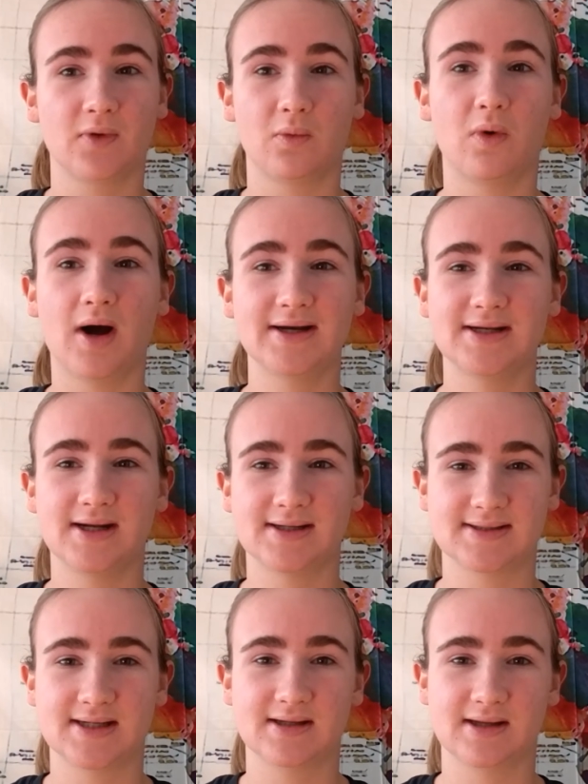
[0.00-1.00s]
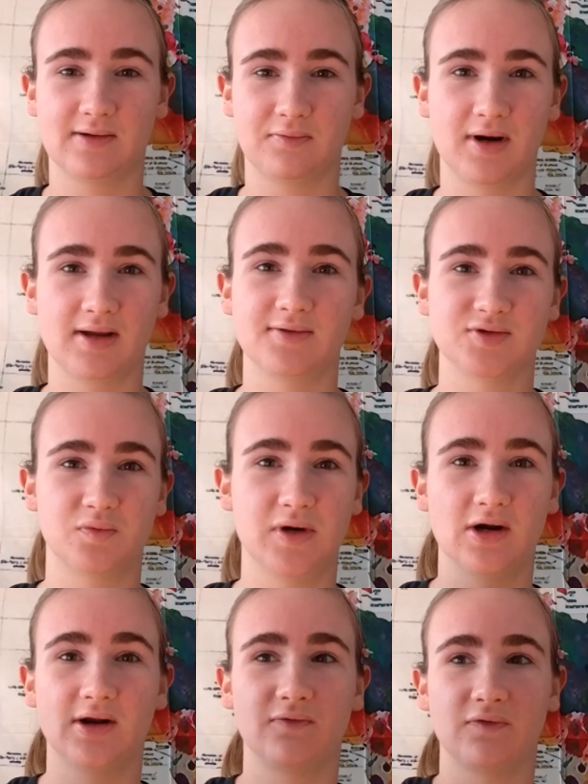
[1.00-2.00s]
Why did I say it that way? That was
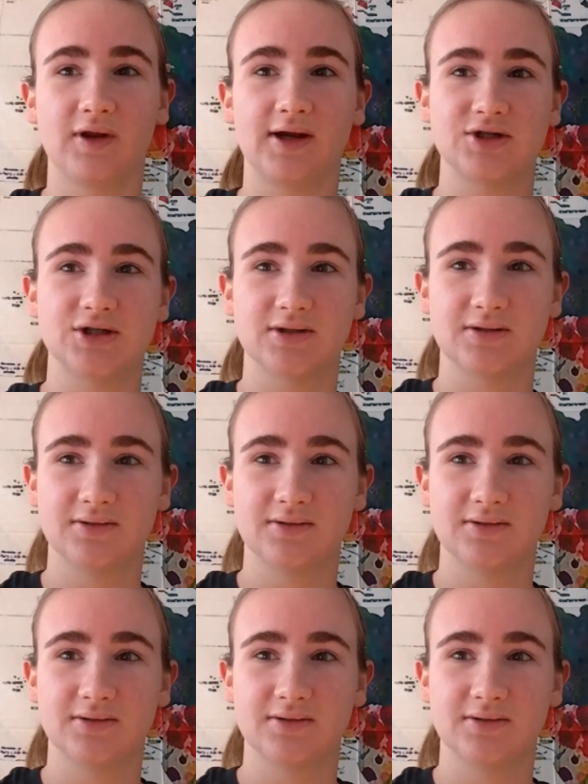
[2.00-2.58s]
weird inflection.